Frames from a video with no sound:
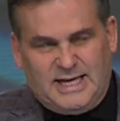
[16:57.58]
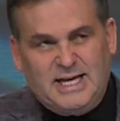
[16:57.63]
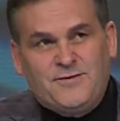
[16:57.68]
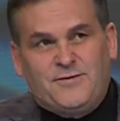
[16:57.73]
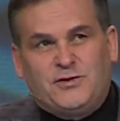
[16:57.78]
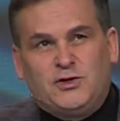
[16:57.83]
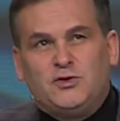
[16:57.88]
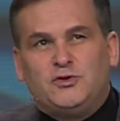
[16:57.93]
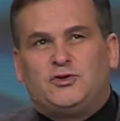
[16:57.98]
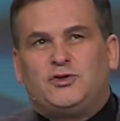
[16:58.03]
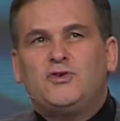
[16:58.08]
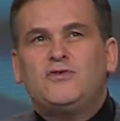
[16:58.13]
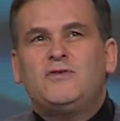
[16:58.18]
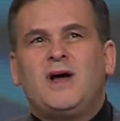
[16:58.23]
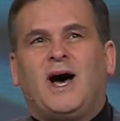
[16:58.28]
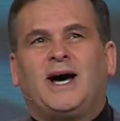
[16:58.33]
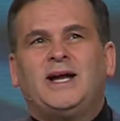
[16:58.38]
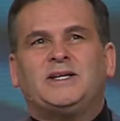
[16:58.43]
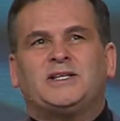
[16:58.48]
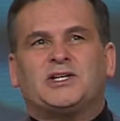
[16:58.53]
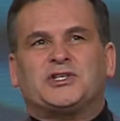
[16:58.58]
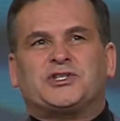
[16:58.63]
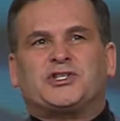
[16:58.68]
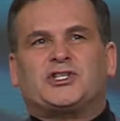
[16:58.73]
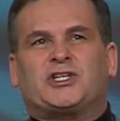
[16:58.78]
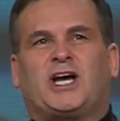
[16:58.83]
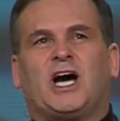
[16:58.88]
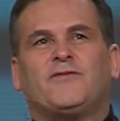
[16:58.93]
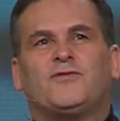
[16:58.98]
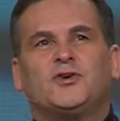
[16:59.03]
if you do not
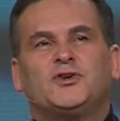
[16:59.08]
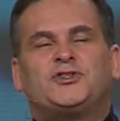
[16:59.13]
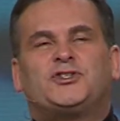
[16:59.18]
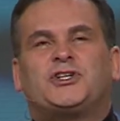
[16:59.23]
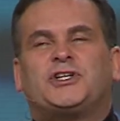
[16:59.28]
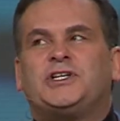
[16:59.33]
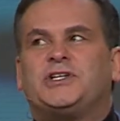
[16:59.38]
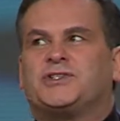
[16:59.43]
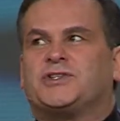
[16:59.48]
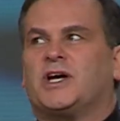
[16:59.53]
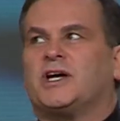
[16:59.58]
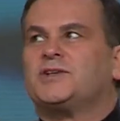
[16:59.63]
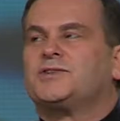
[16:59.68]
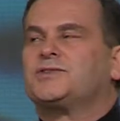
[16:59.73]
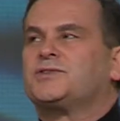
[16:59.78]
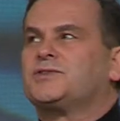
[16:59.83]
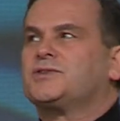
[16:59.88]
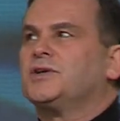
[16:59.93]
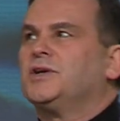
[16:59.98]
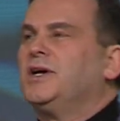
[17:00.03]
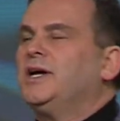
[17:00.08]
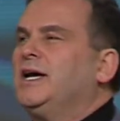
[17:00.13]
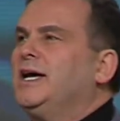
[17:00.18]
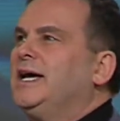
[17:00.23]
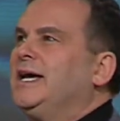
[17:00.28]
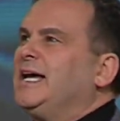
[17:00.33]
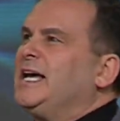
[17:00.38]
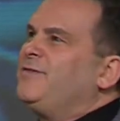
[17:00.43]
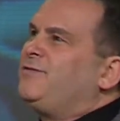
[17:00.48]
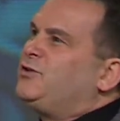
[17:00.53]
discover Jesus,
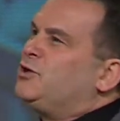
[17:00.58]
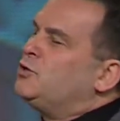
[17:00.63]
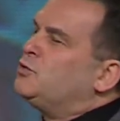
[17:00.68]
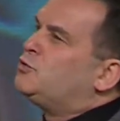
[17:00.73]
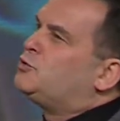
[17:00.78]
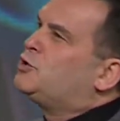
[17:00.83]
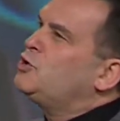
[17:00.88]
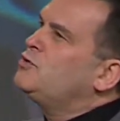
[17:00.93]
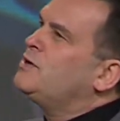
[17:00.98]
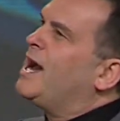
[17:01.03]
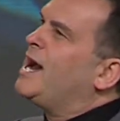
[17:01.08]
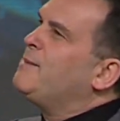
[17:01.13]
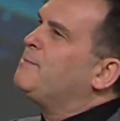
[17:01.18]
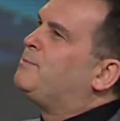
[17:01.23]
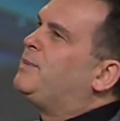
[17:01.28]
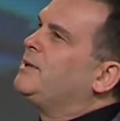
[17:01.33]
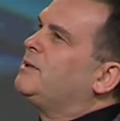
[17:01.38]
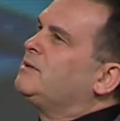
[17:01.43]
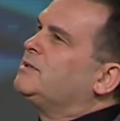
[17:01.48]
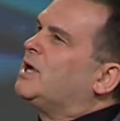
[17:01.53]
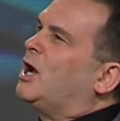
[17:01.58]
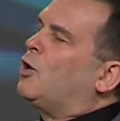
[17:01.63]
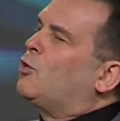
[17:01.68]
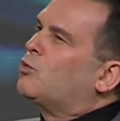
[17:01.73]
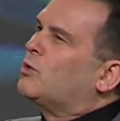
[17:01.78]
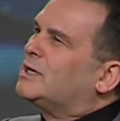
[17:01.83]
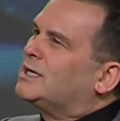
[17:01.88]
if you do not build a